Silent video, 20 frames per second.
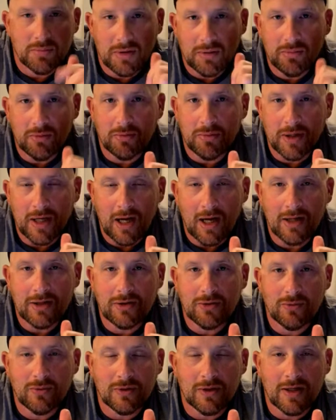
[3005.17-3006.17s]
people behind
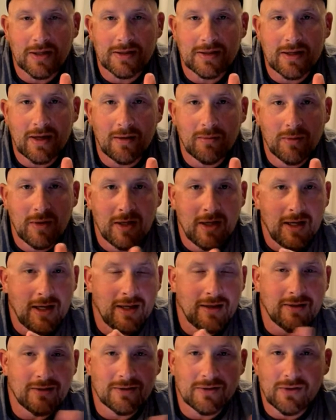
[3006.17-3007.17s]
you will not stop
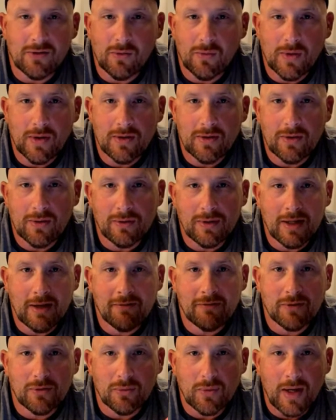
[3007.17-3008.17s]
and there's nowhere to go
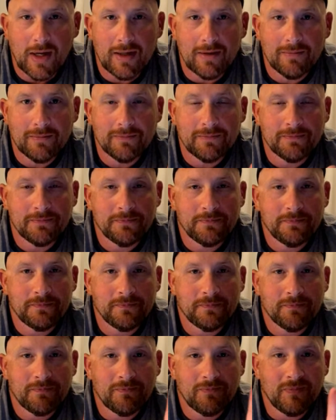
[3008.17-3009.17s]
left or right,
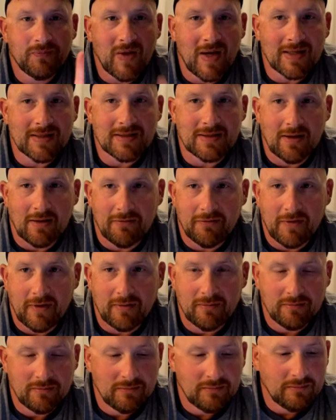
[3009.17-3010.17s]
that's not fun.
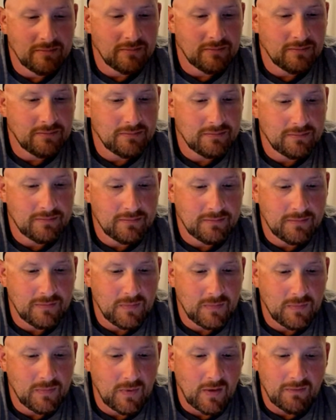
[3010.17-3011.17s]

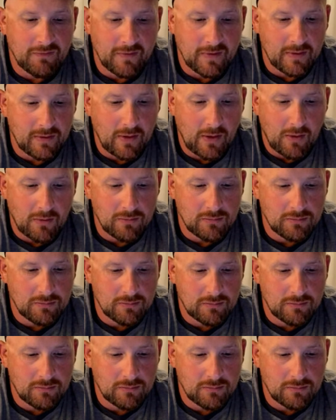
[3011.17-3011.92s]
Not fun at all.